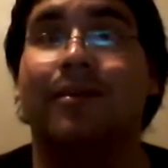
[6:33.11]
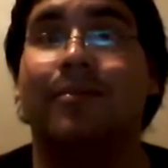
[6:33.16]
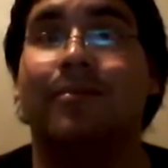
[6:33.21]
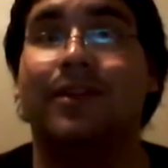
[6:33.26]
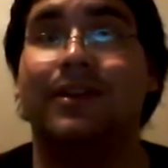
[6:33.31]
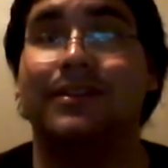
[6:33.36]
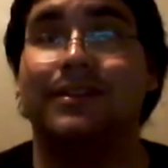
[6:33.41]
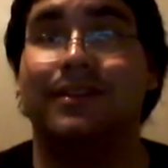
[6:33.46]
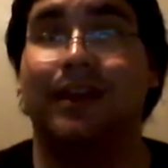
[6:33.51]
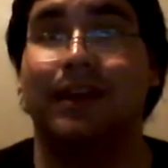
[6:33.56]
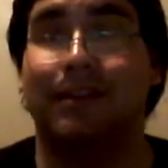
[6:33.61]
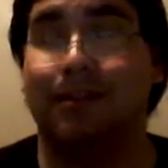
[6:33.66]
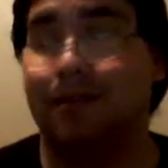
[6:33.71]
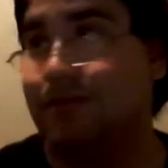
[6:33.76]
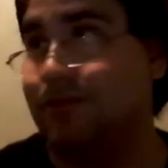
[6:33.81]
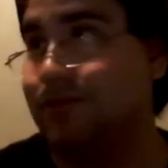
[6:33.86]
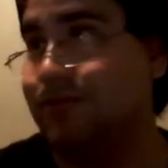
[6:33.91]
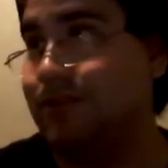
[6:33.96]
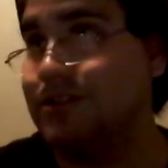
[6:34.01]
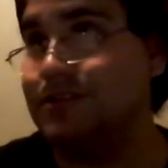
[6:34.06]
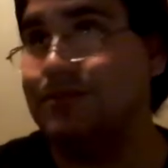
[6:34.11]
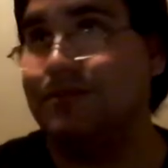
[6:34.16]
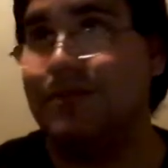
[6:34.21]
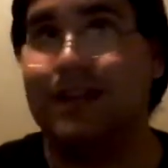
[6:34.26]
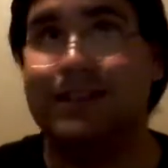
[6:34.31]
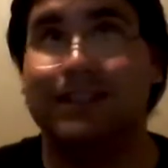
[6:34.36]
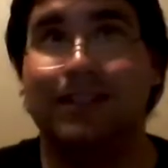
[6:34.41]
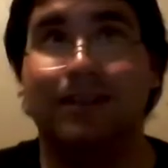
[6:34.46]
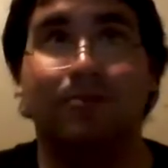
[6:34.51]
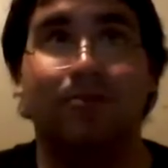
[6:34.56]
And plus, like, the first
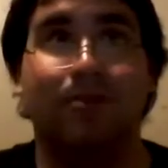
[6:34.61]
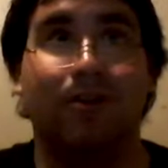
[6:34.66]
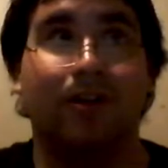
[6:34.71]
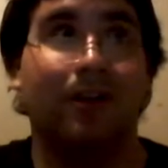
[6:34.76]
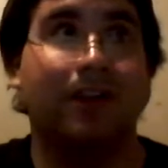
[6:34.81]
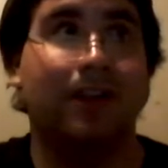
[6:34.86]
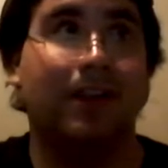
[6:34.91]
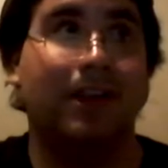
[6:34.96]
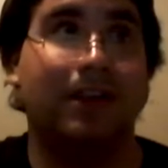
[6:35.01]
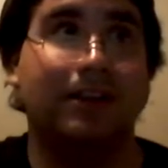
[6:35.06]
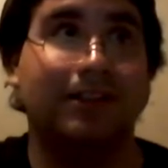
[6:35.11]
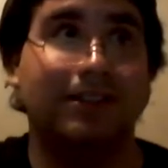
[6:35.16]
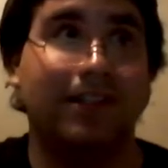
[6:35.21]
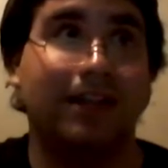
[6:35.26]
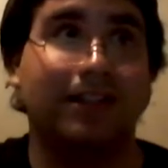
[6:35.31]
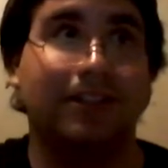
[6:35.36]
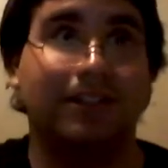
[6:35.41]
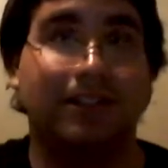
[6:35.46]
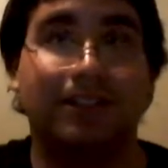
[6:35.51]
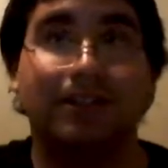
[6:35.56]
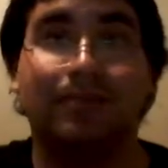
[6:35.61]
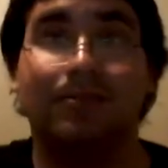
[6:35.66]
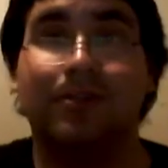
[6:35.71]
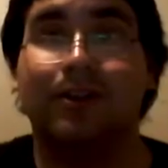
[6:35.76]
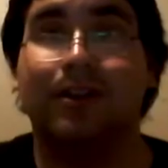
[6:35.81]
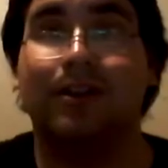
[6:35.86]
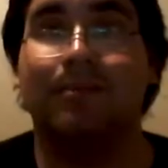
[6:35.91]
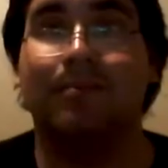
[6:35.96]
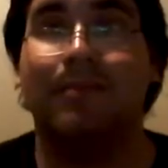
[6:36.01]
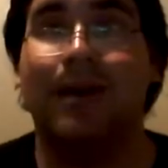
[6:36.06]
mask he wore, it's actually
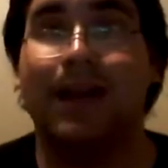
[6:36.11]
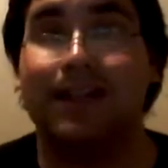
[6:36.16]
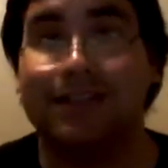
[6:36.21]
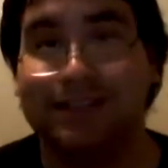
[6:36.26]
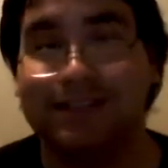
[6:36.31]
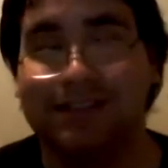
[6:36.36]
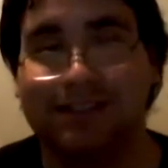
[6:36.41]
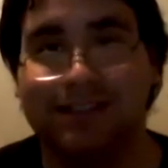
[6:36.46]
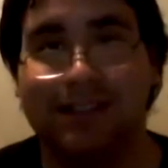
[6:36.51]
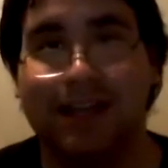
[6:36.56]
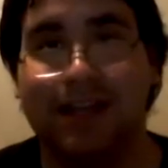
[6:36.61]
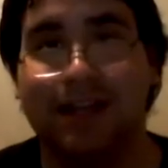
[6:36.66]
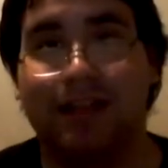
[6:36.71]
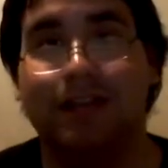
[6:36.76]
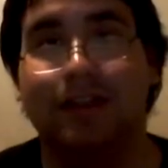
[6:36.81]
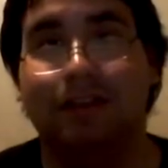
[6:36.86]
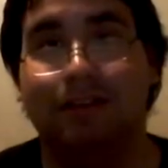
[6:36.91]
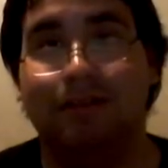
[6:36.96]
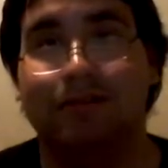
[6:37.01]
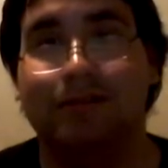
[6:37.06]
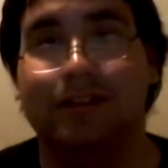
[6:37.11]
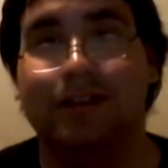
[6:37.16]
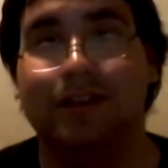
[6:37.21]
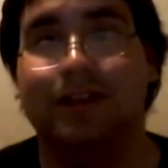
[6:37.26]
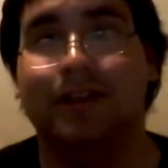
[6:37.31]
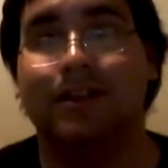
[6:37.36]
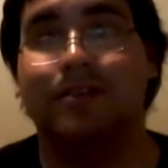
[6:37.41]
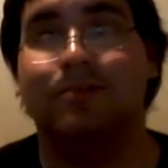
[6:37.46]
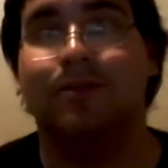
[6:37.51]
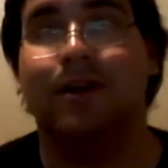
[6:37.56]
similar to the masks that he
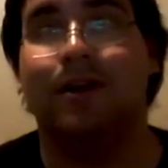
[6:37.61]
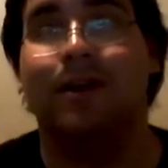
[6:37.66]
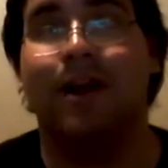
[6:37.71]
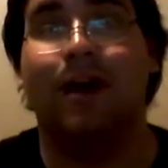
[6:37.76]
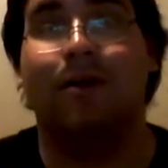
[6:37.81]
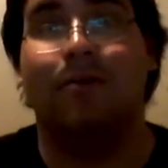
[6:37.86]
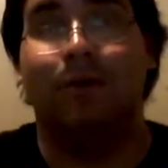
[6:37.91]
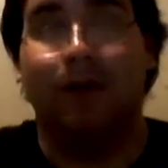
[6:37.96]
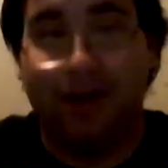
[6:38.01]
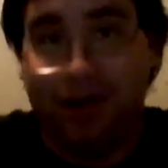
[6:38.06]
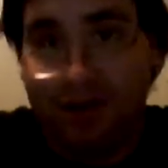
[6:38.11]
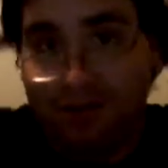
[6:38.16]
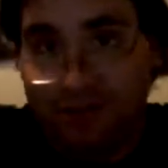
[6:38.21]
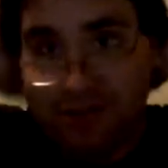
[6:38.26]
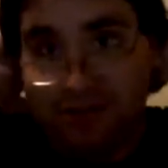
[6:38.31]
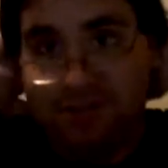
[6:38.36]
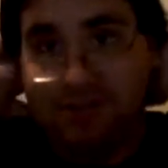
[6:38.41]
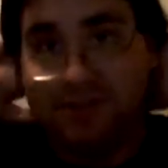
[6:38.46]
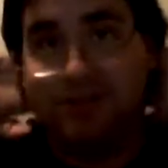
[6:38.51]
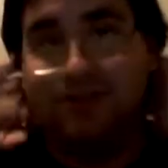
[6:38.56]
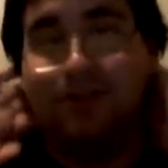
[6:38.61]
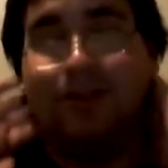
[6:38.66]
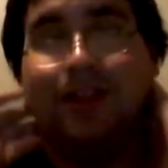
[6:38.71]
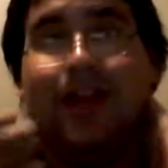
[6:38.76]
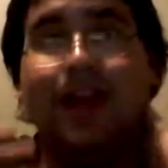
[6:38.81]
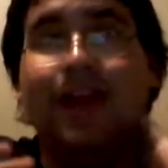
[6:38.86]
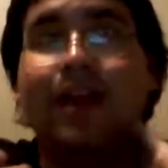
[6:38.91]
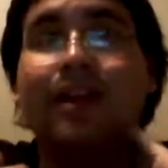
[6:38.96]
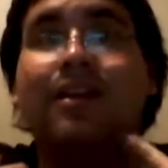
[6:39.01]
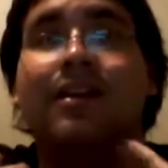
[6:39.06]
really does wear now, where it covers up his whole
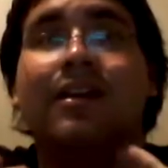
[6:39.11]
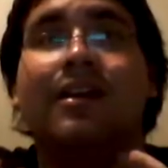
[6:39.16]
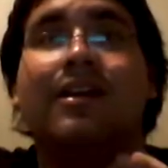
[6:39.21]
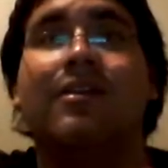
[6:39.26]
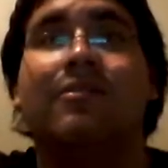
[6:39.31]
head,